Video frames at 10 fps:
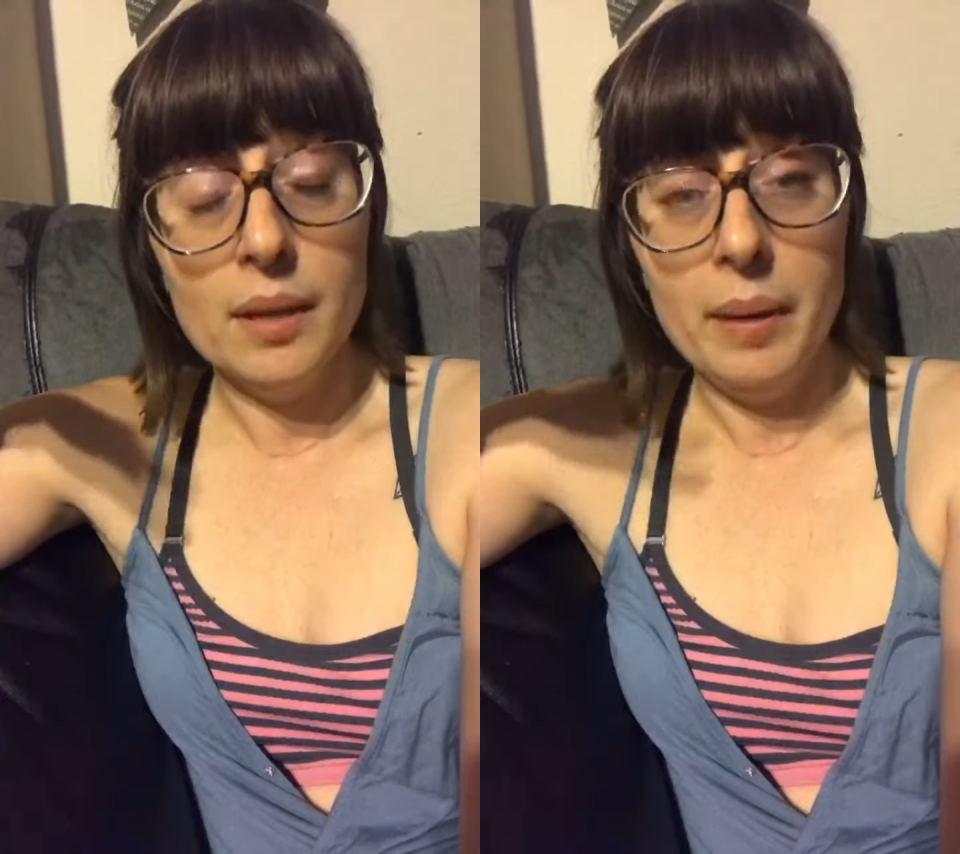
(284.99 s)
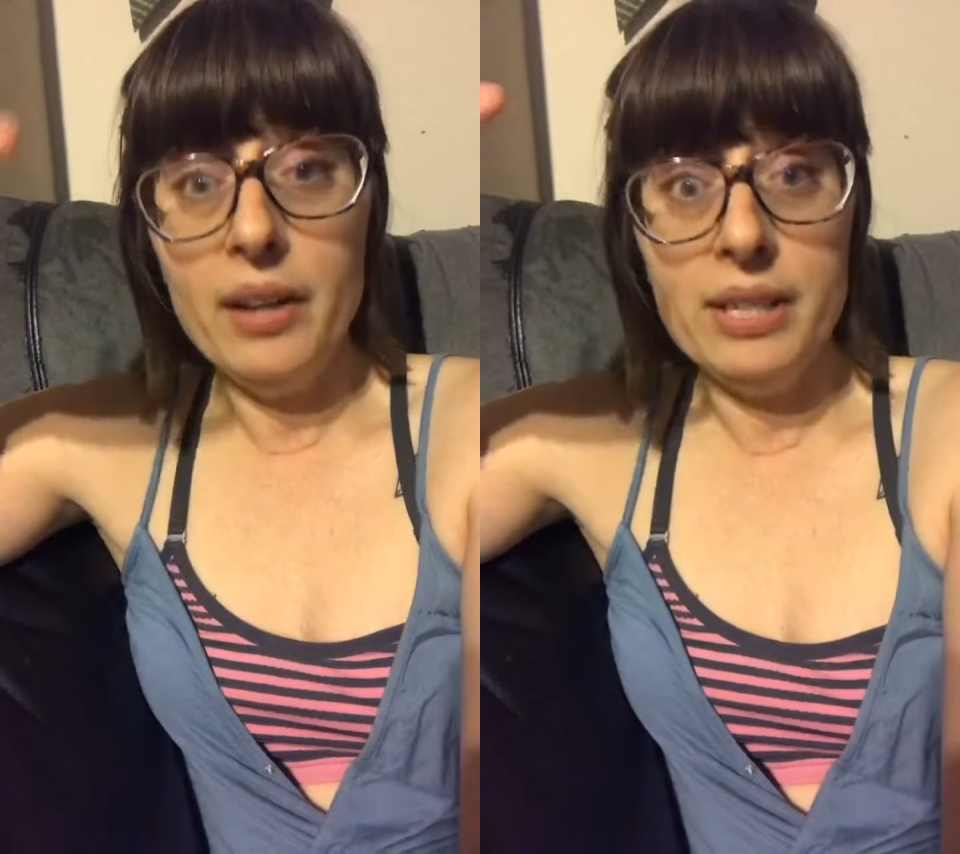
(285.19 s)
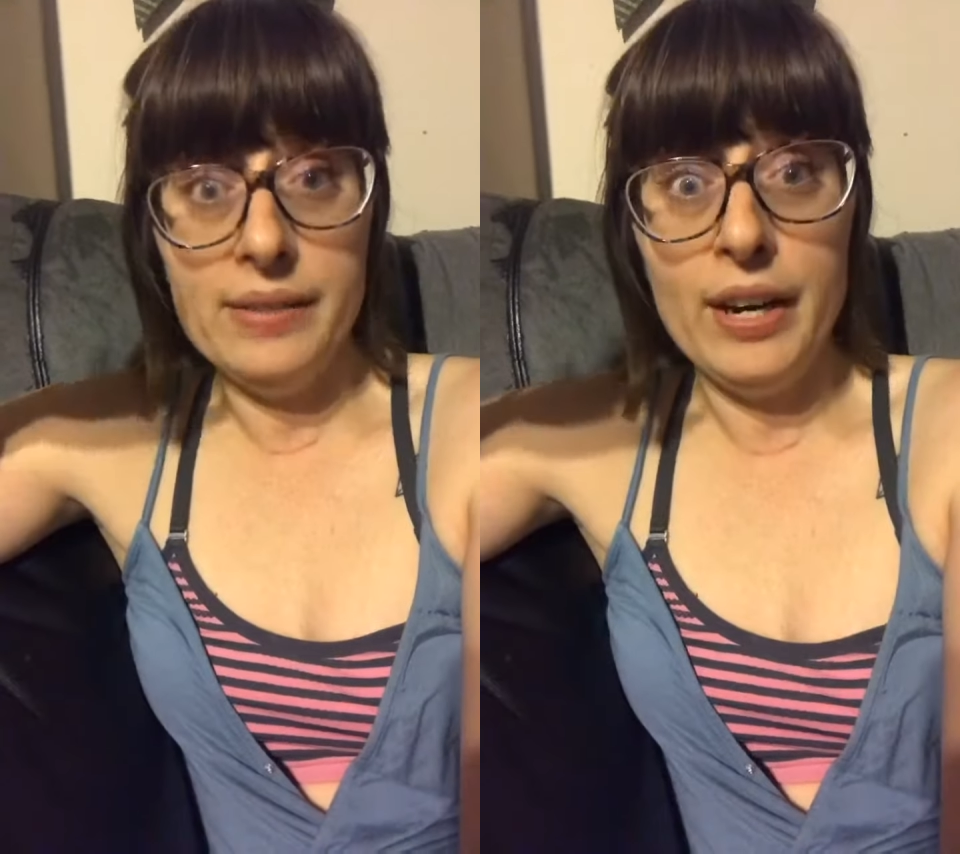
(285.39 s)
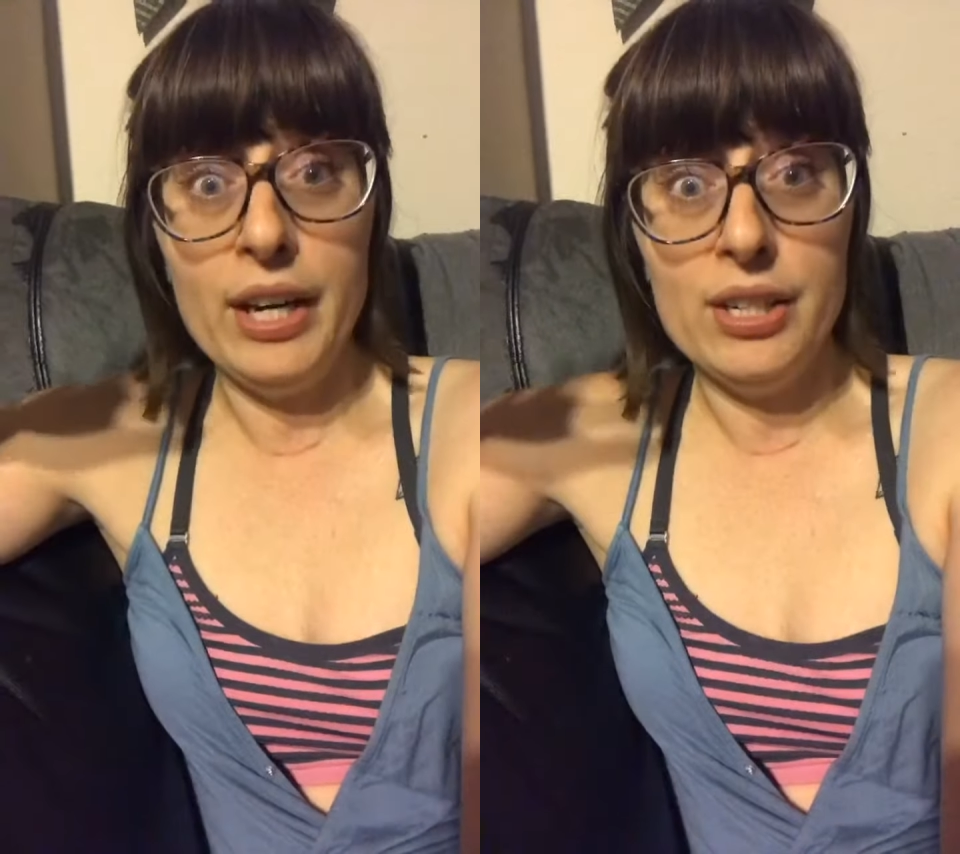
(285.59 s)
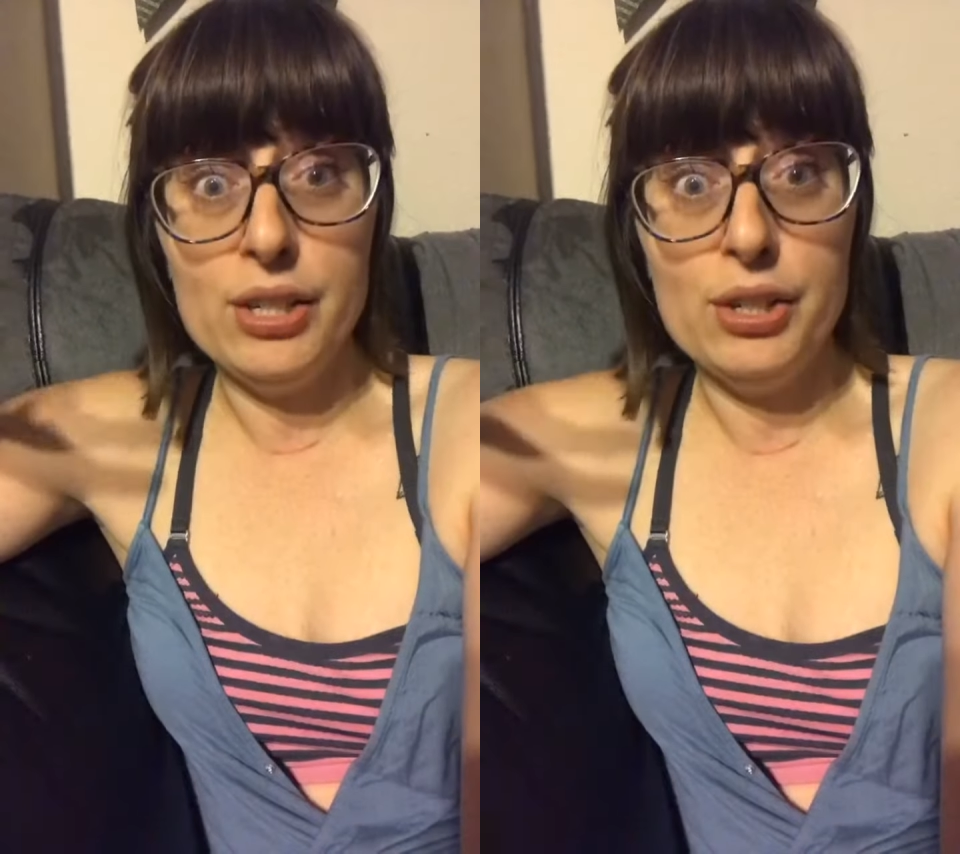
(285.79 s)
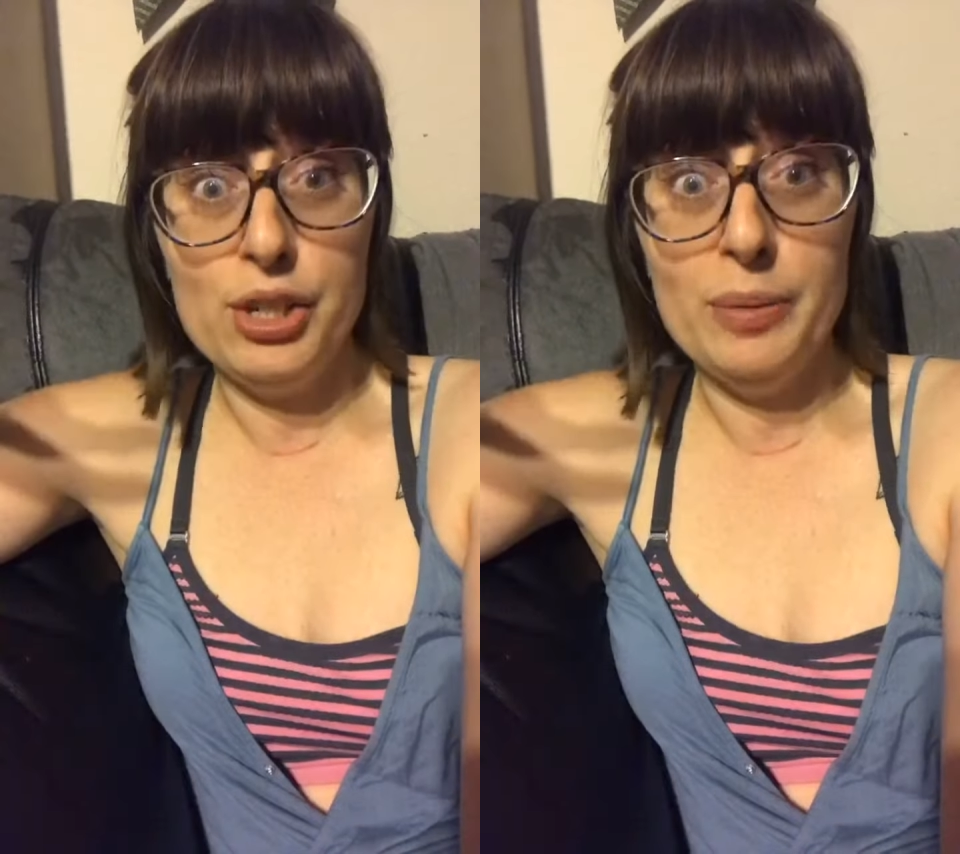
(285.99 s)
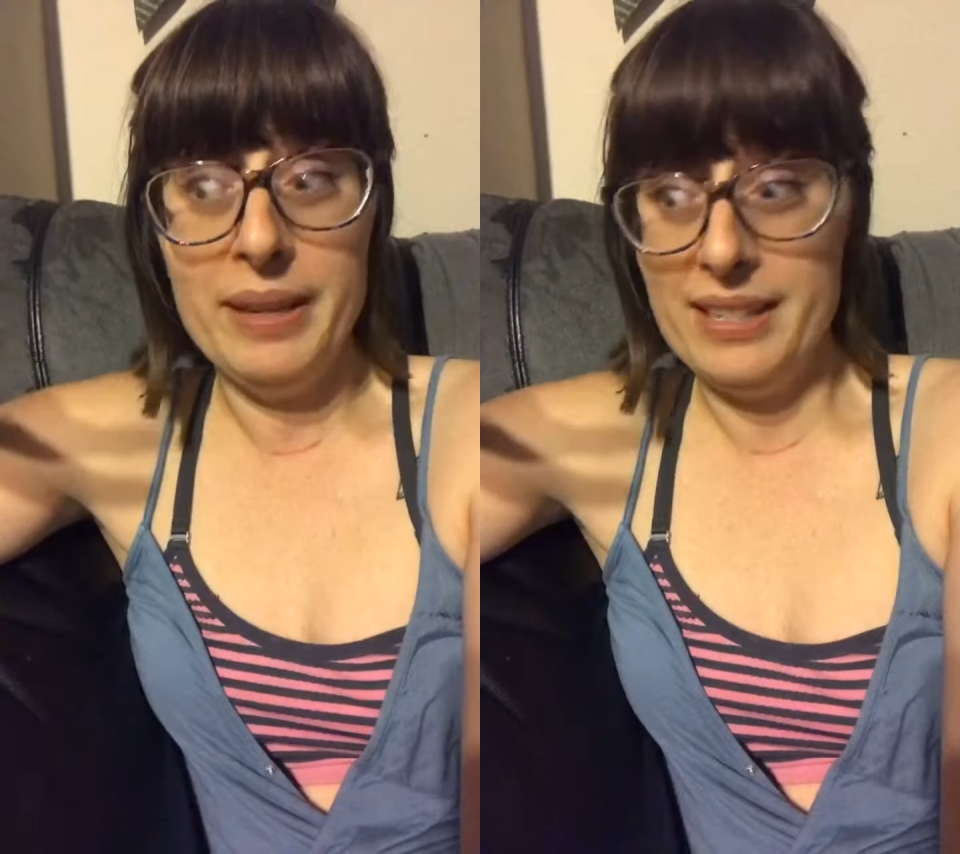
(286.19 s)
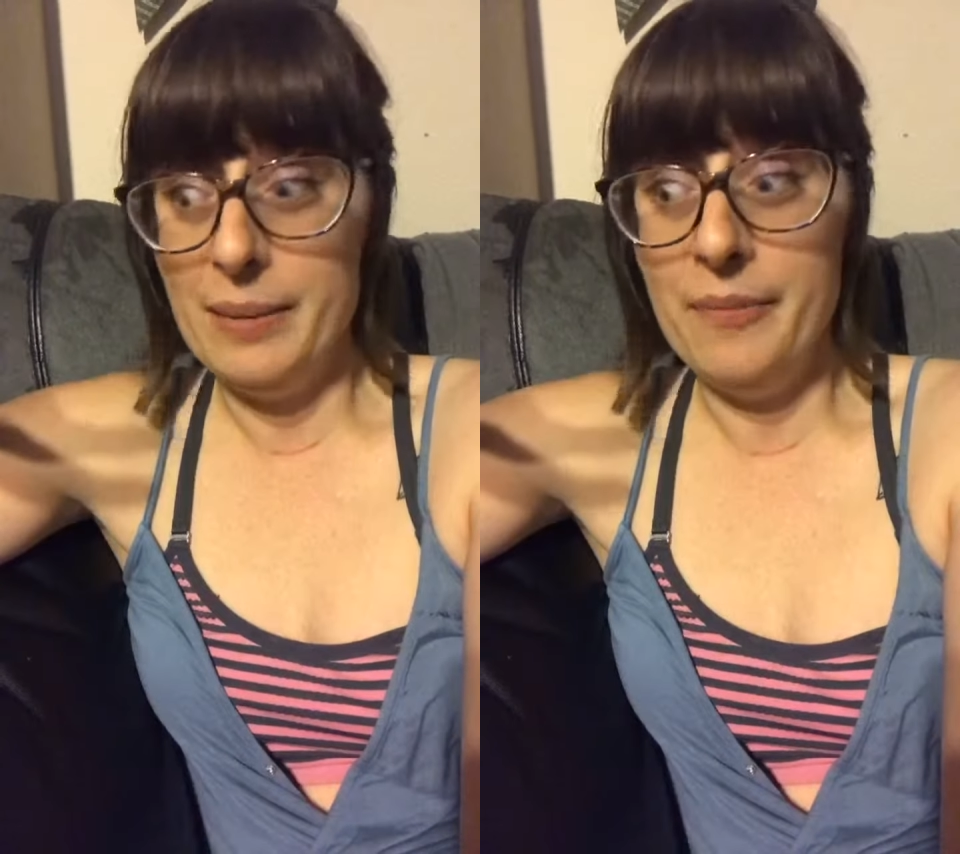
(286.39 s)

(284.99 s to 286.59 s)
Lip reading: Buckley is very concerned too because